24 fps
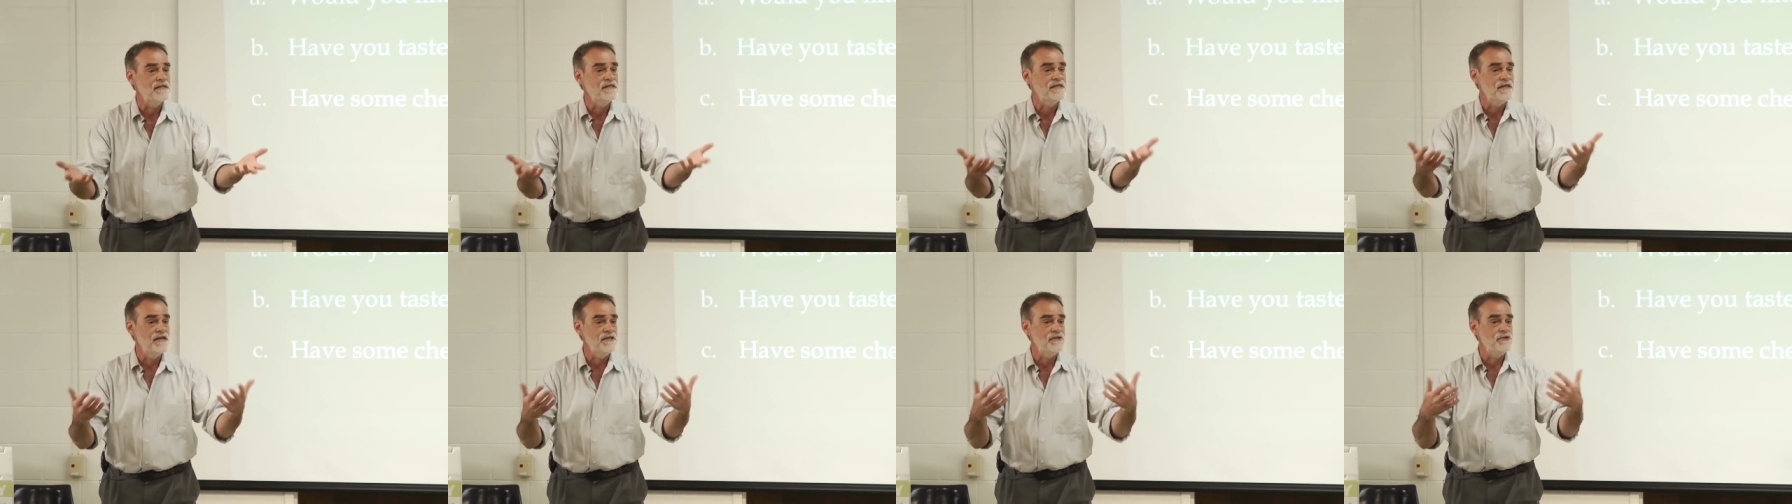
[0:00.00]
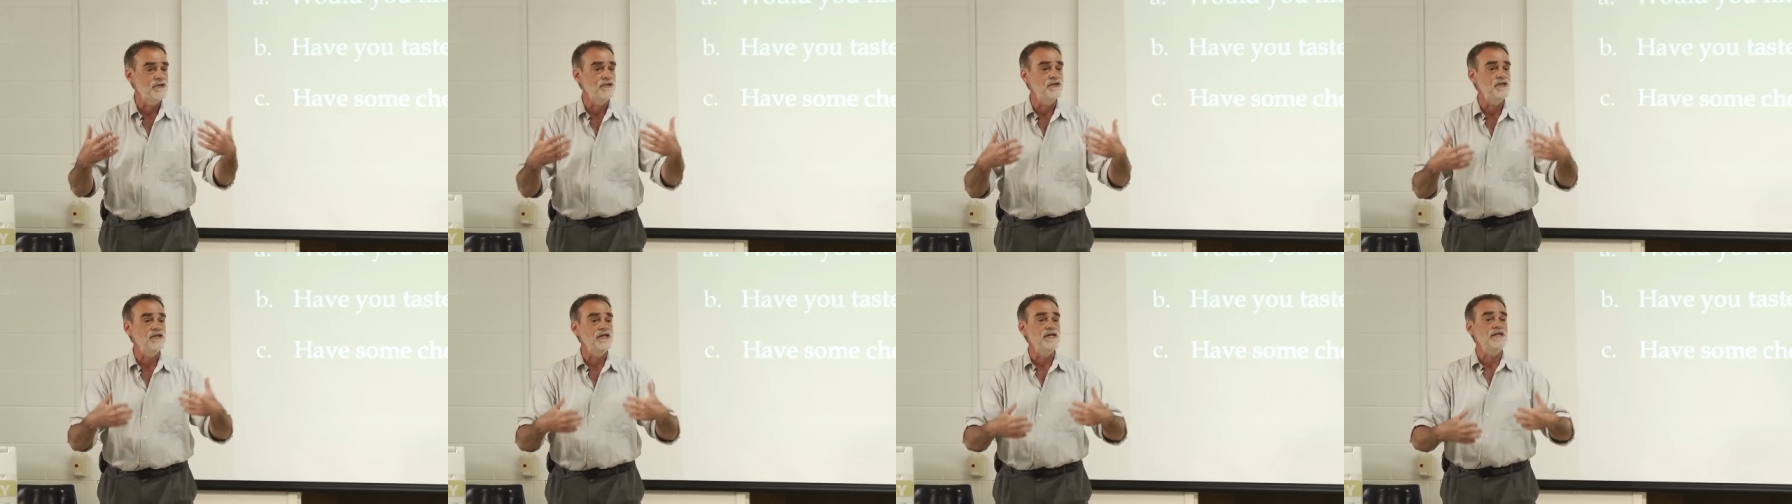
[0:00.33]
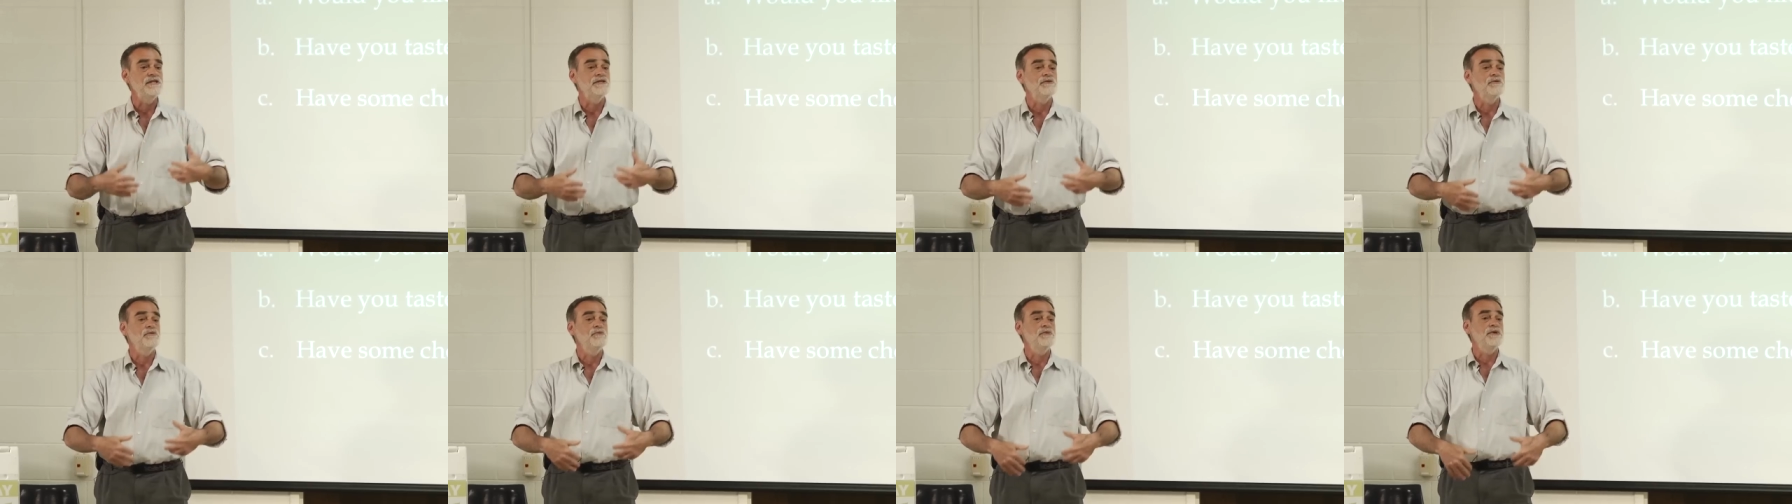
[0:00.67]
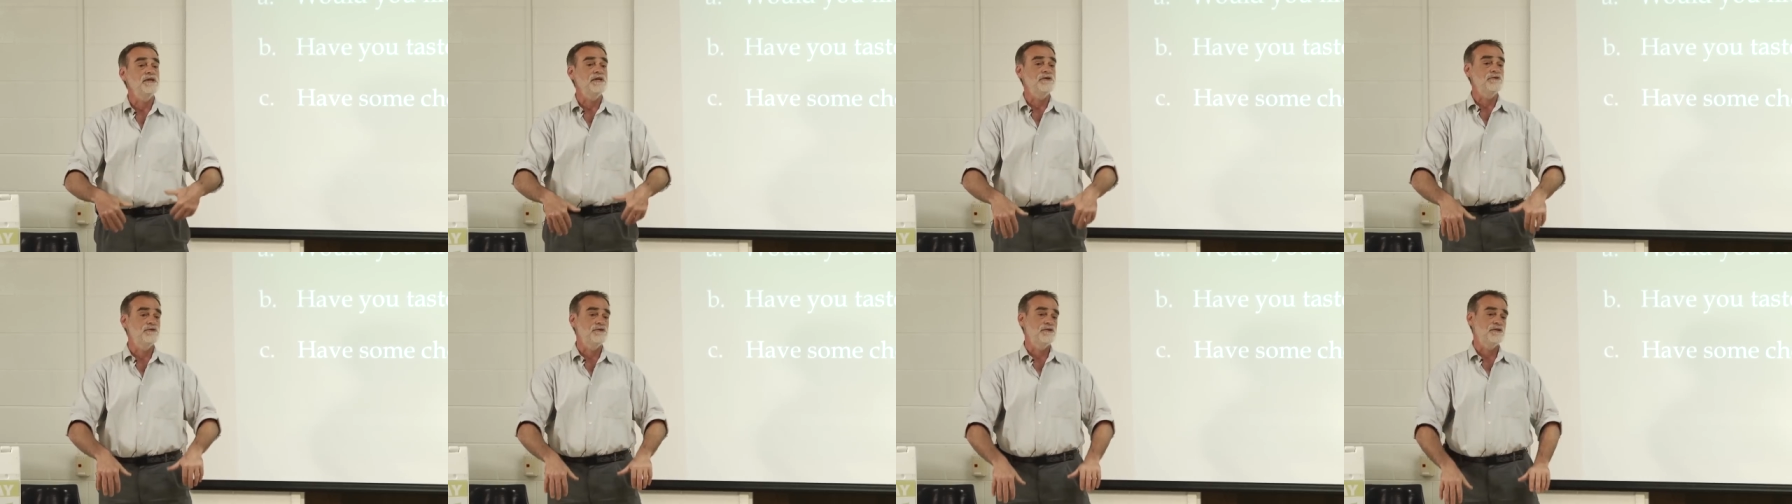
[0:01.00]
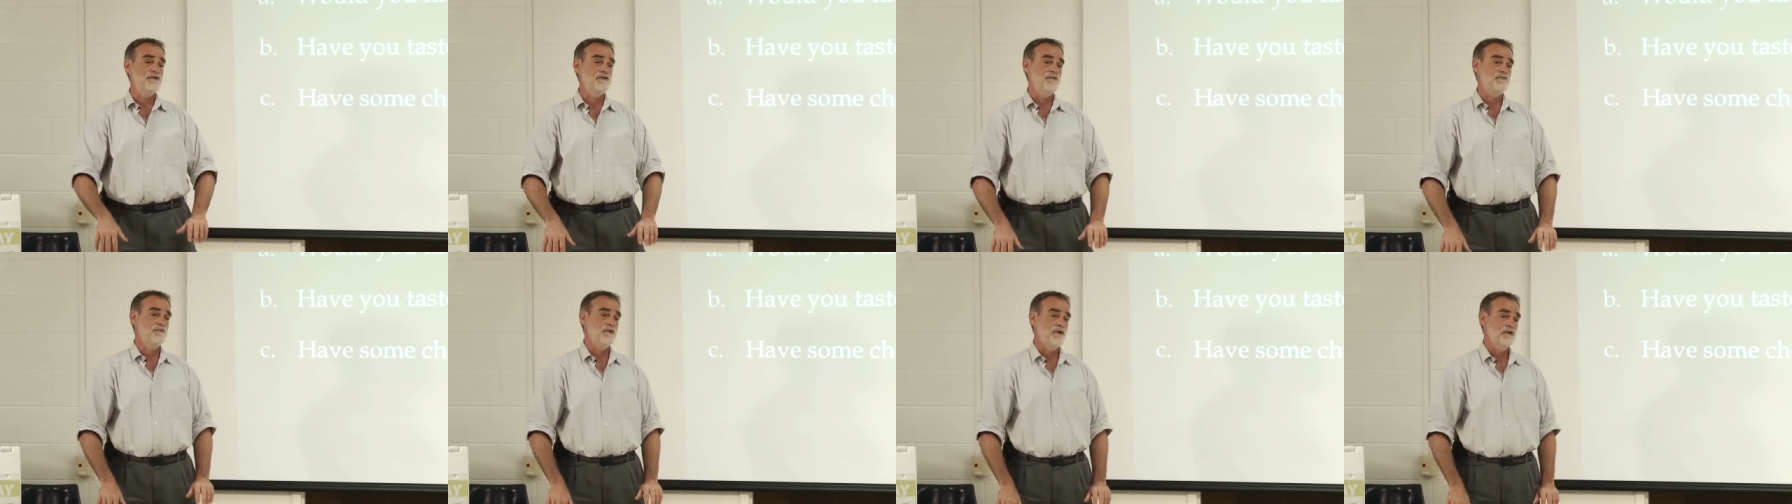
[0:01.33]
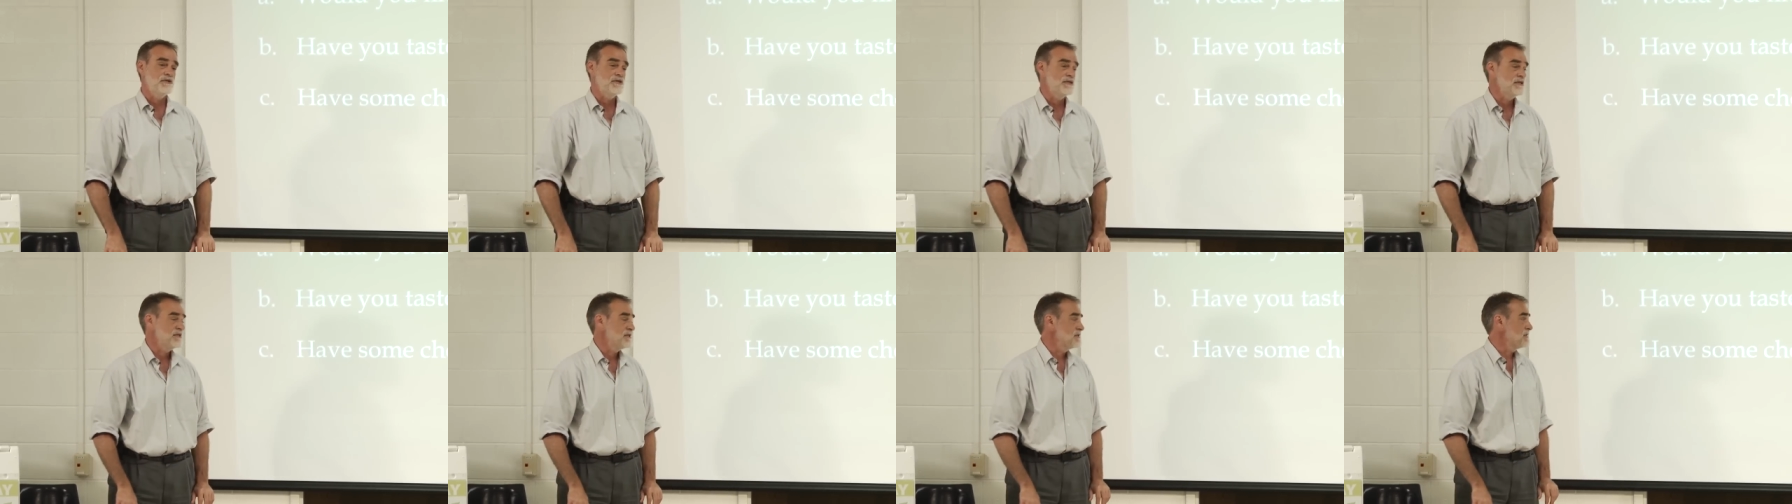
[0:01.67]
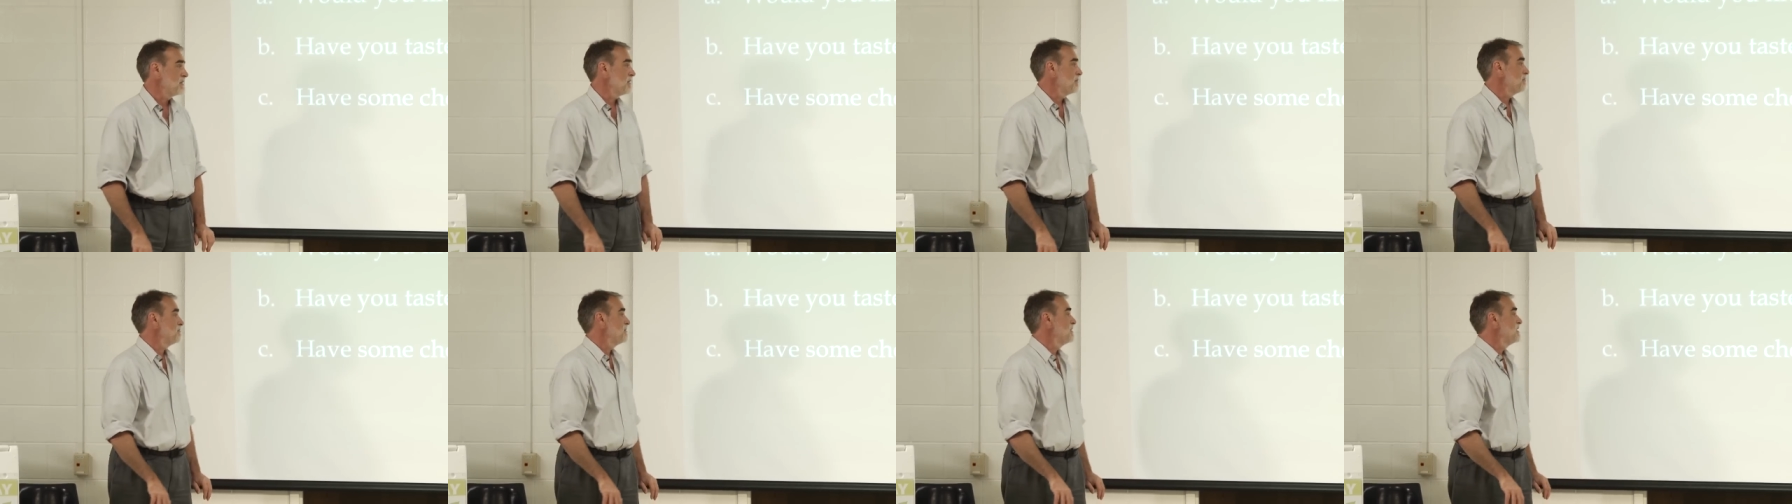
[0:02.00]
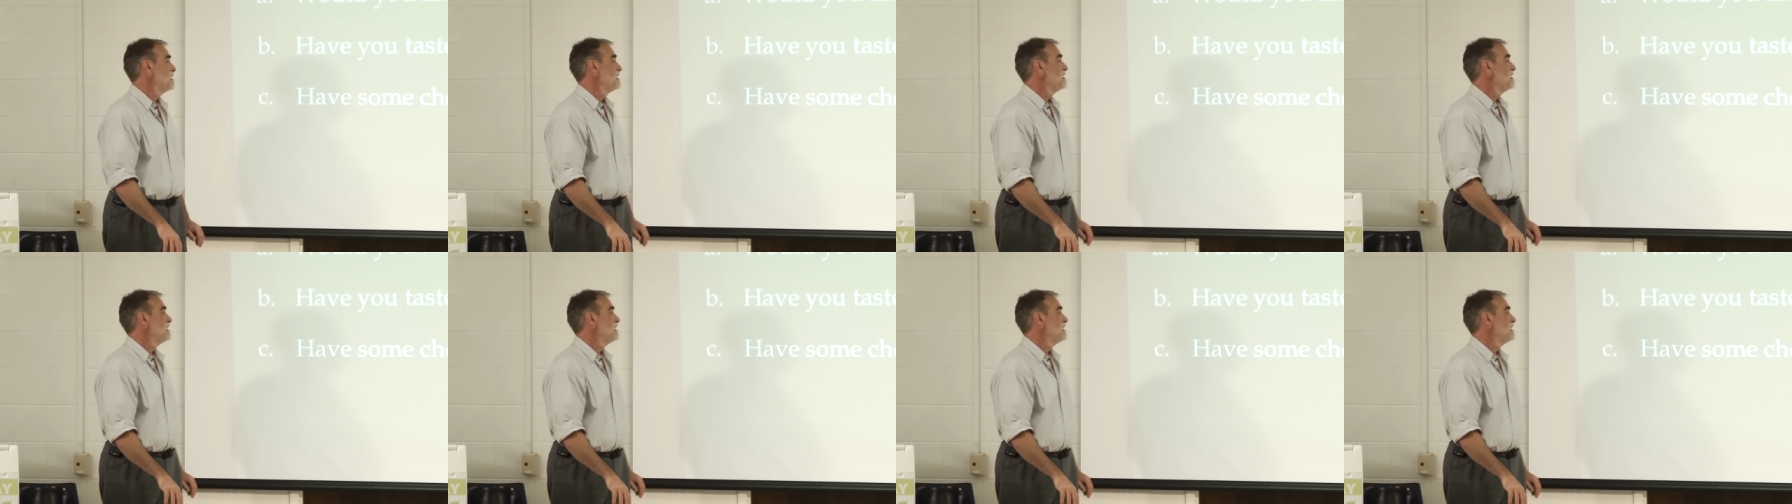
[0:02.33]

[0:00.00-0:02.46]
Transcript: to taste your cheese and would be interested in purchasing them.